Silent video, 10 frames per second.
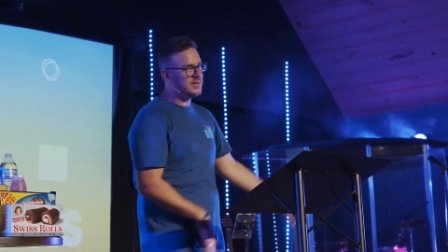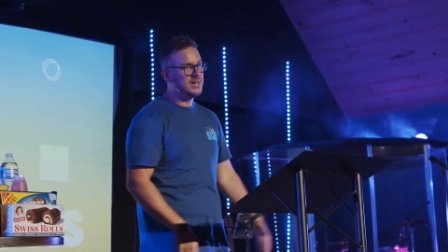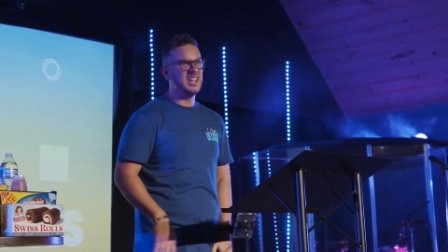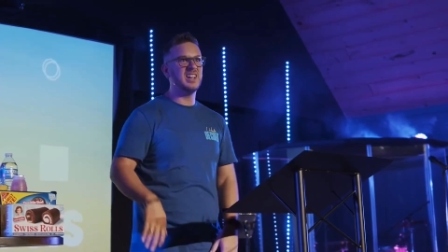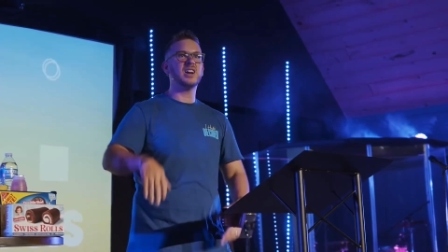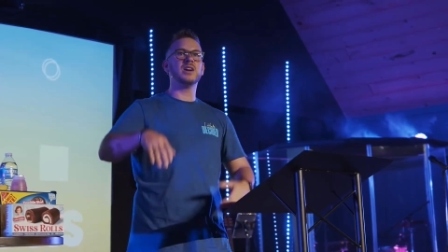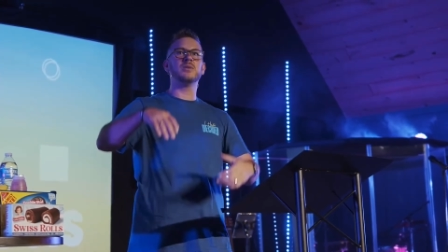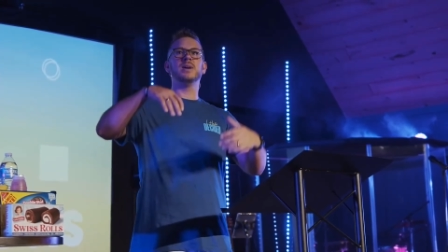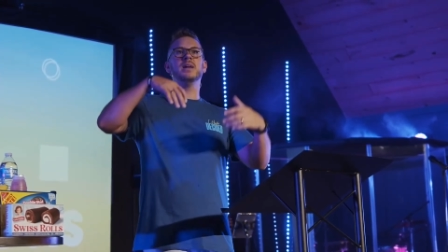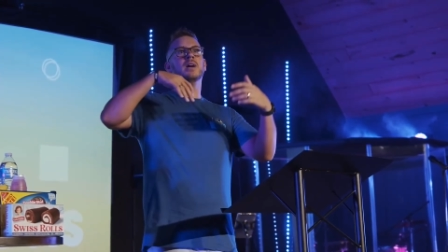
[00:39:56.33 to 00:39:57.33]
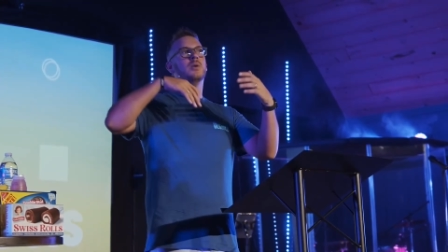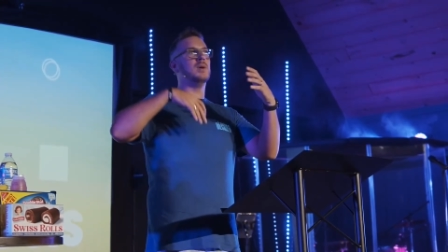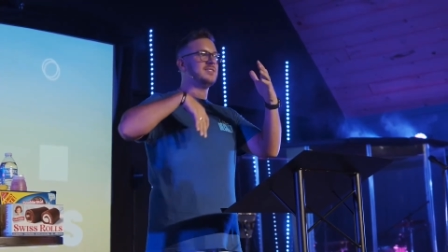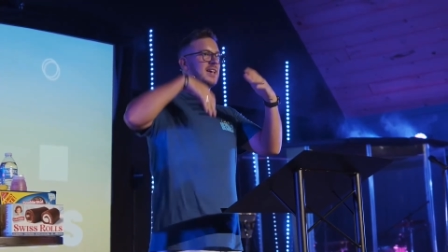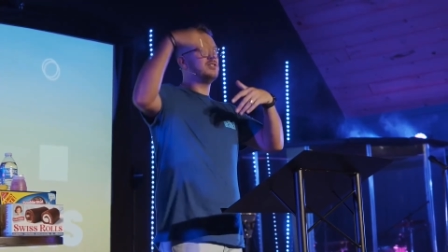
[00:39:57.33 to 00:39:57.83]
in here and we, we
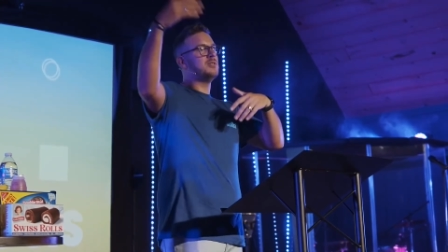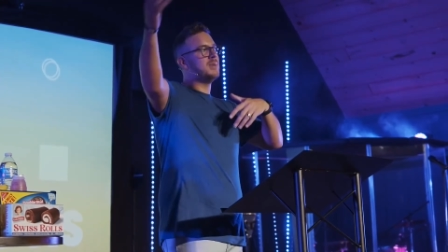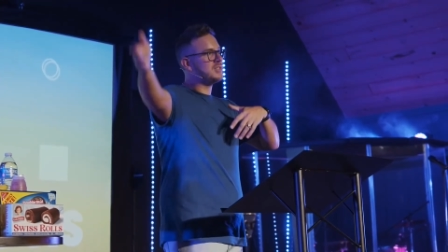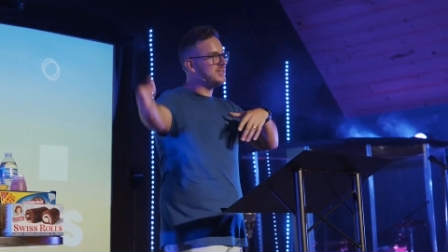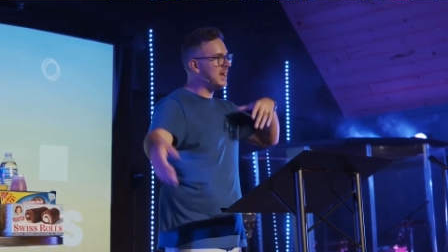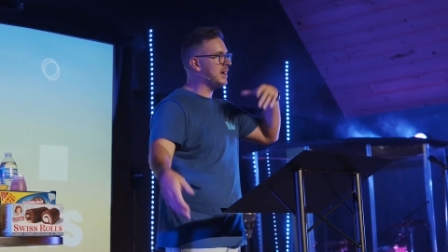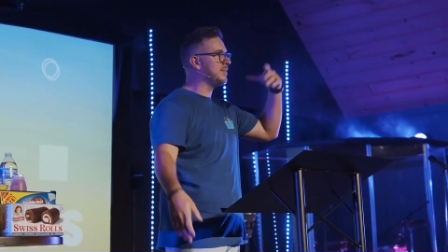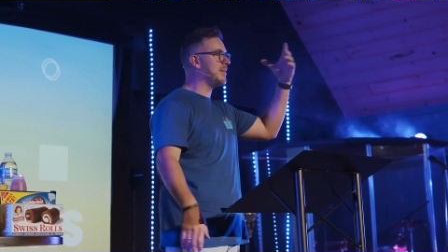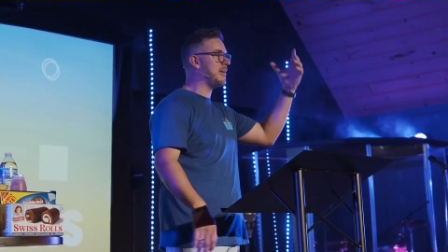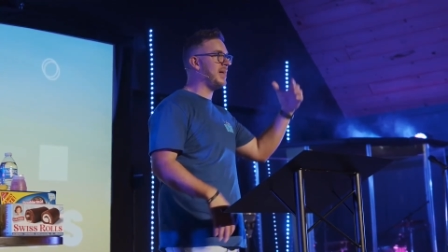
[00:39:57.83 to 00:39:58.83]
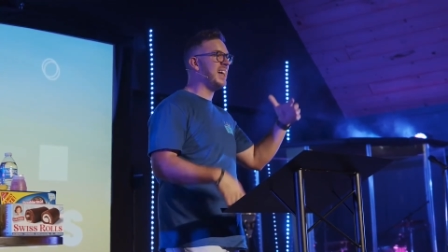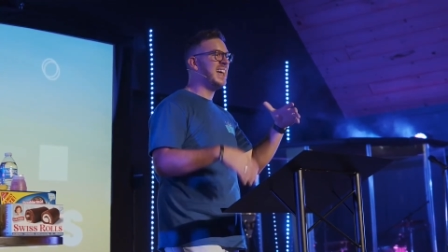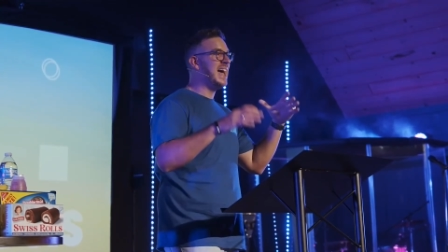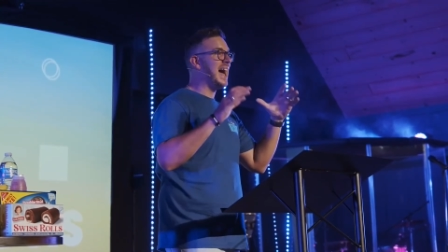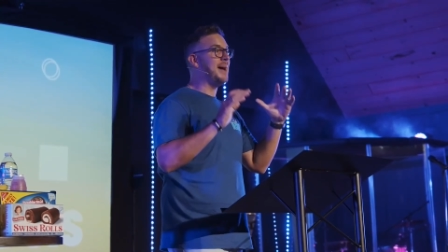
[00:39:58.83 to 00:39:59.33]
say too much there, and blah, blah, blah.
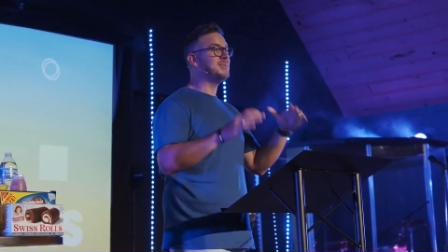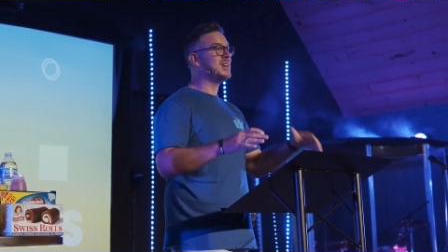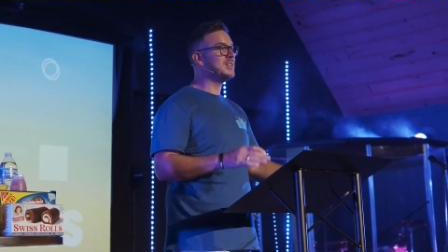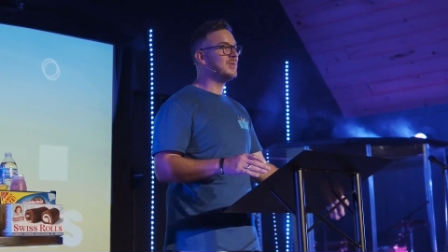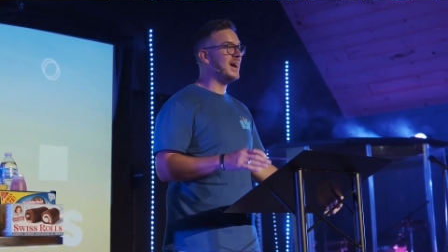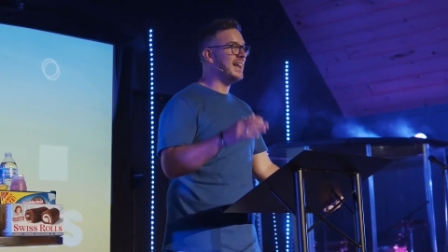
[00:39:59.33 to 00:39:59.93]
I'm telling you right